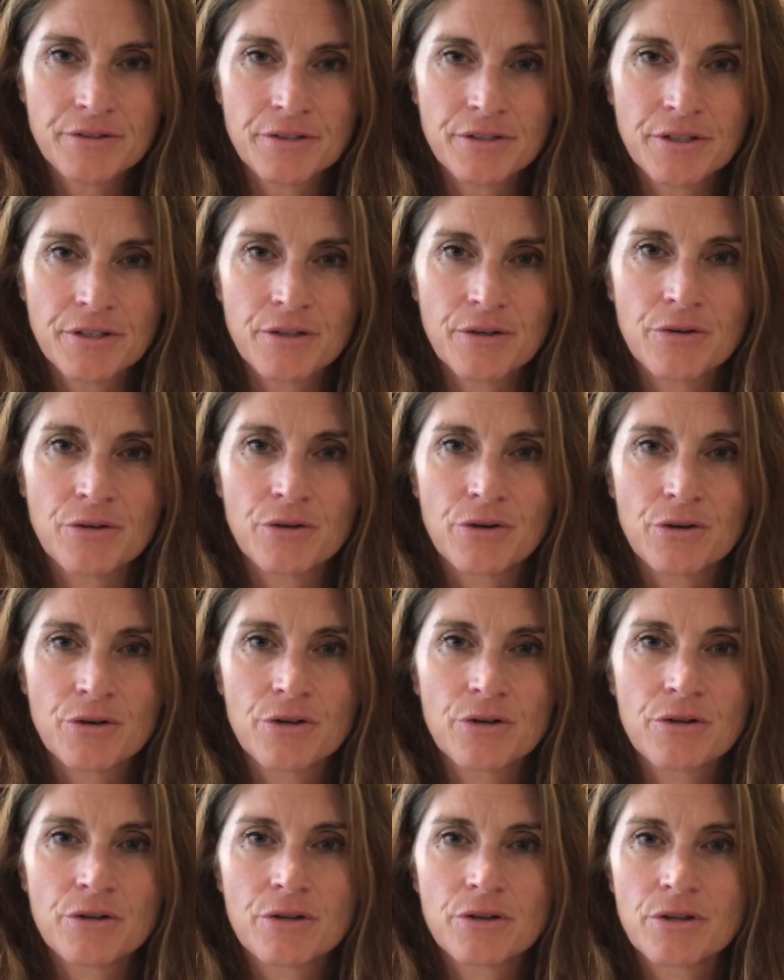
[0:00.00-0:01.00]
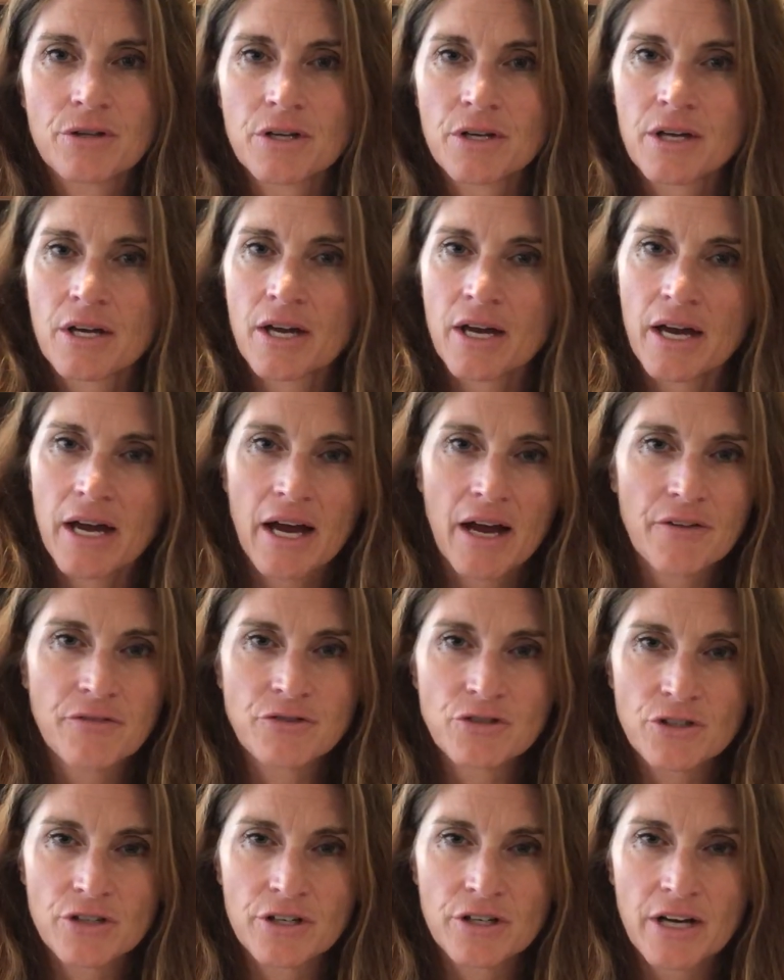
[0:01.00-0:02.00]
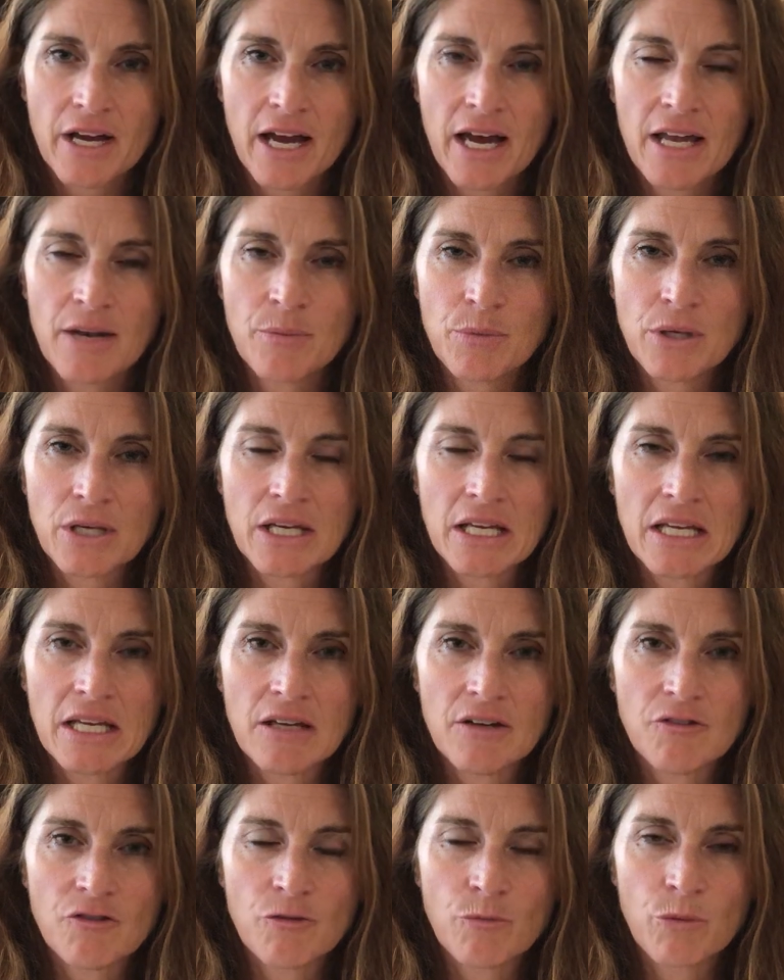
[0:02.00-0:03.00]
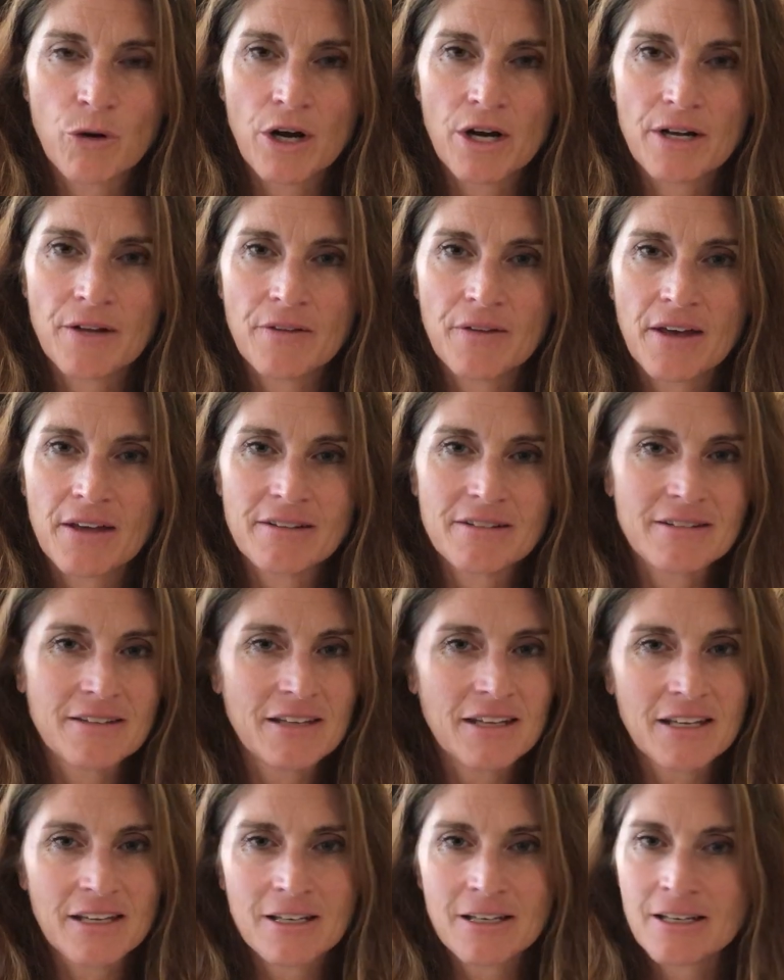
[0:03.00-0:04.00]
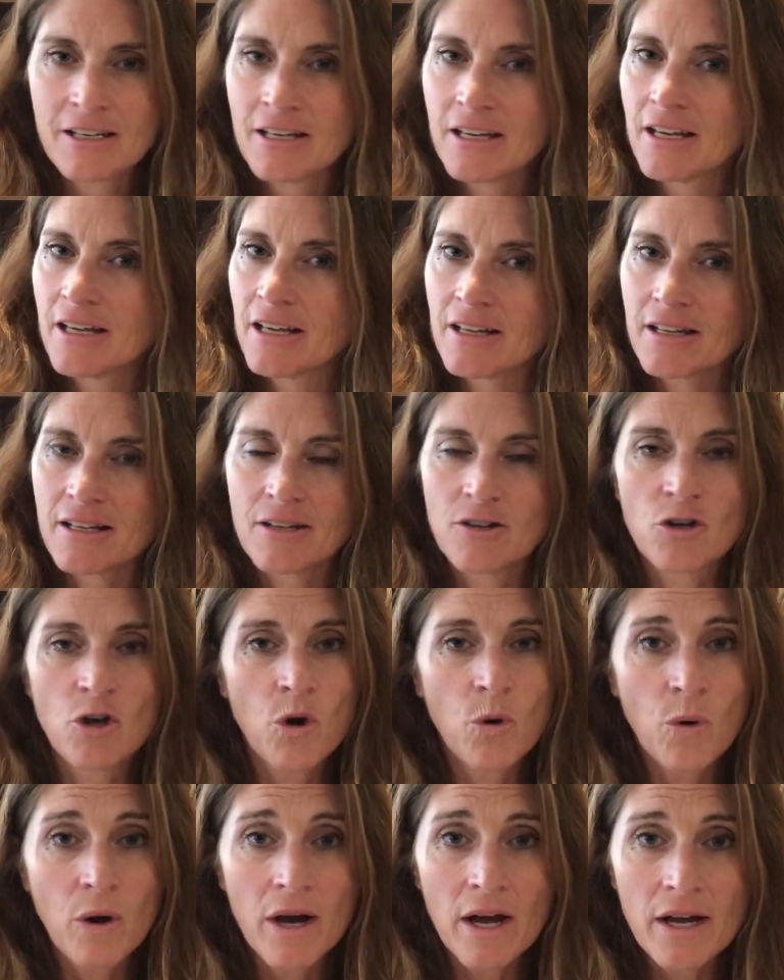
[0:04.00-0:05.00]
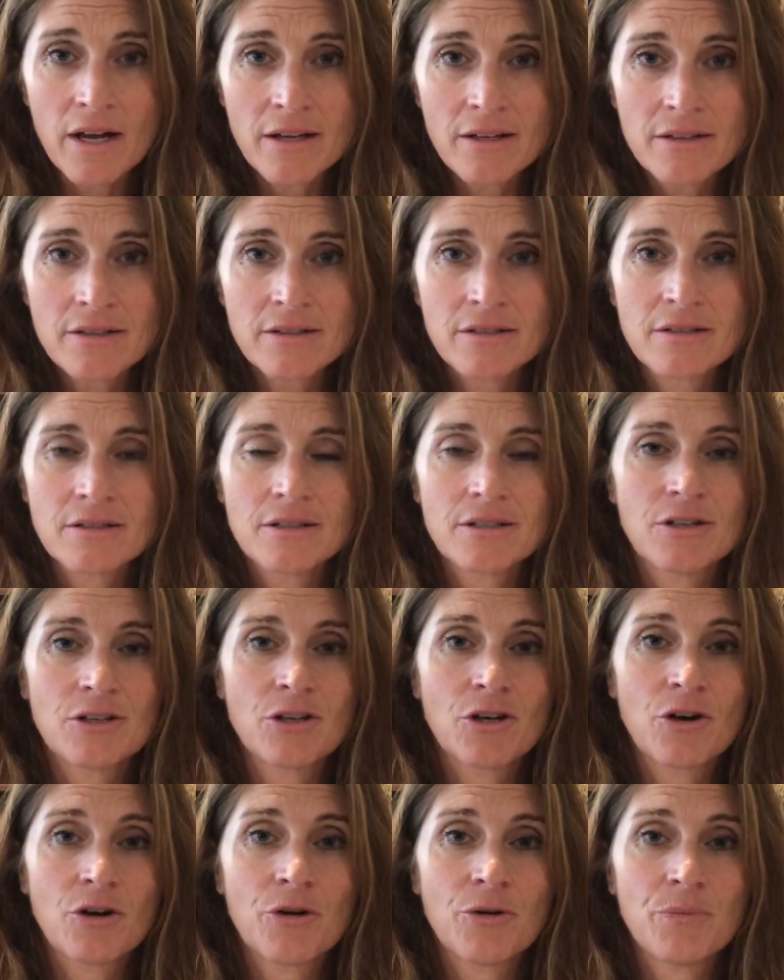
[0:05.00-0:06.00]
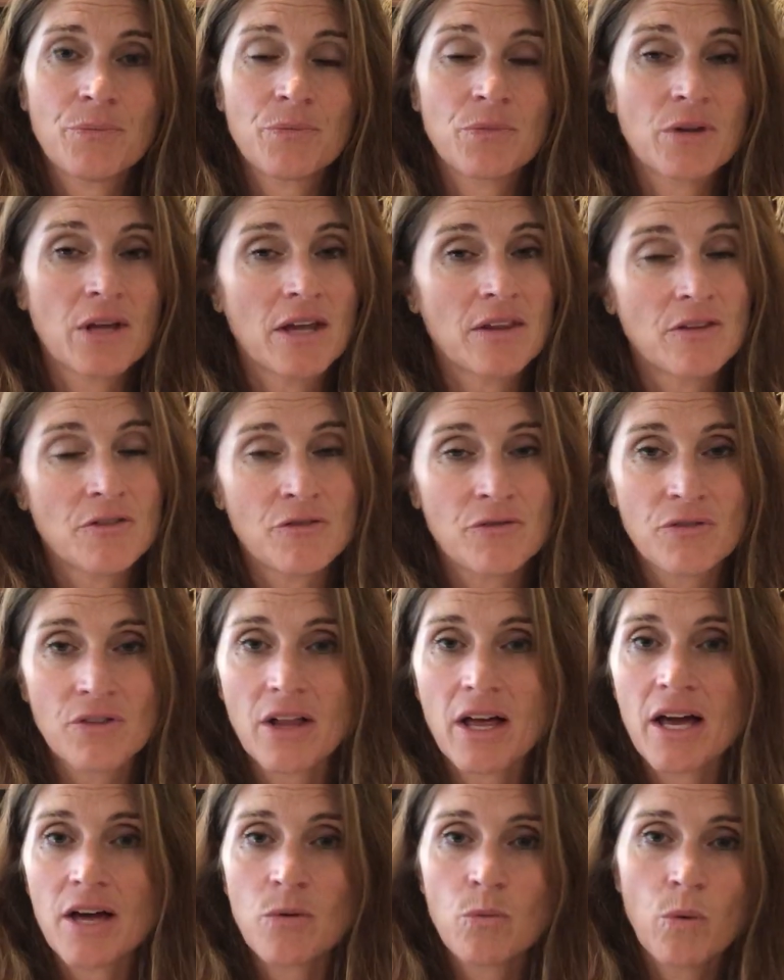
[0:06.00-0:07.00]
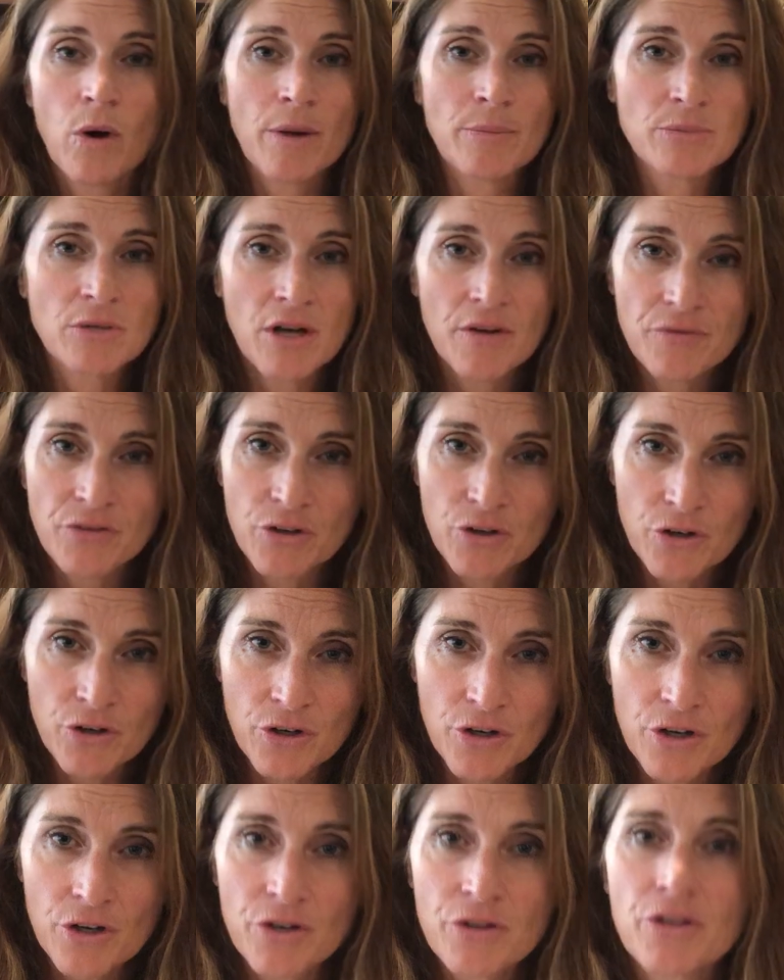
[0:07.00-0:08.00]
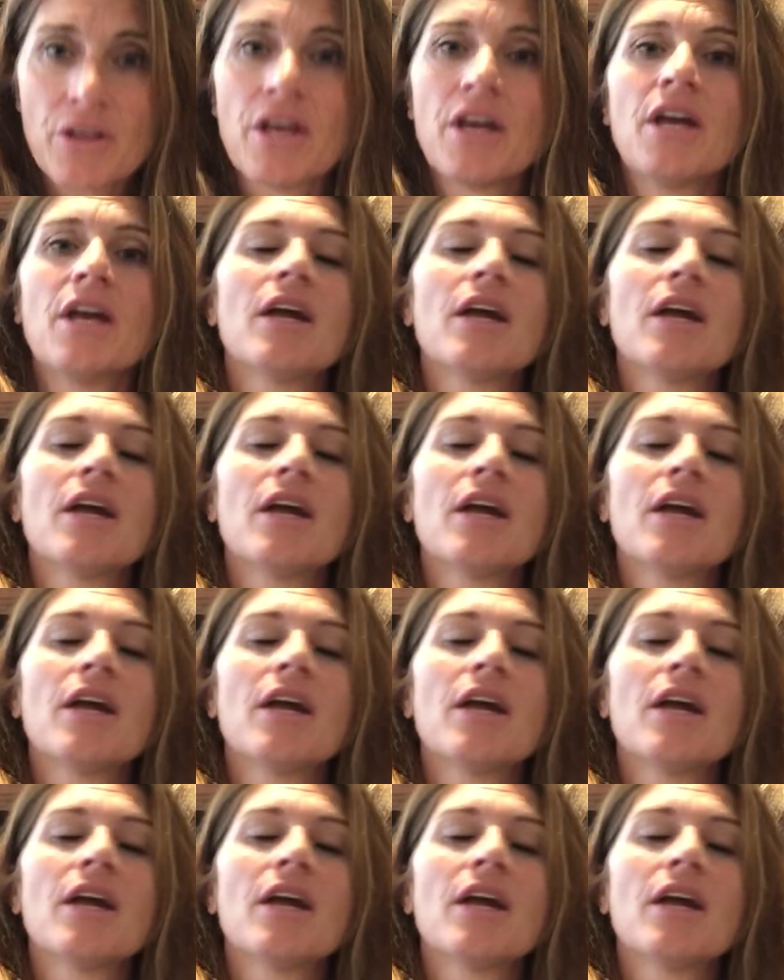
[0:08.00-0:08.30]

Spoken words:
The earth, after Adam and Eve brought in that sin, Noah, they had the flood, wiped off the earth.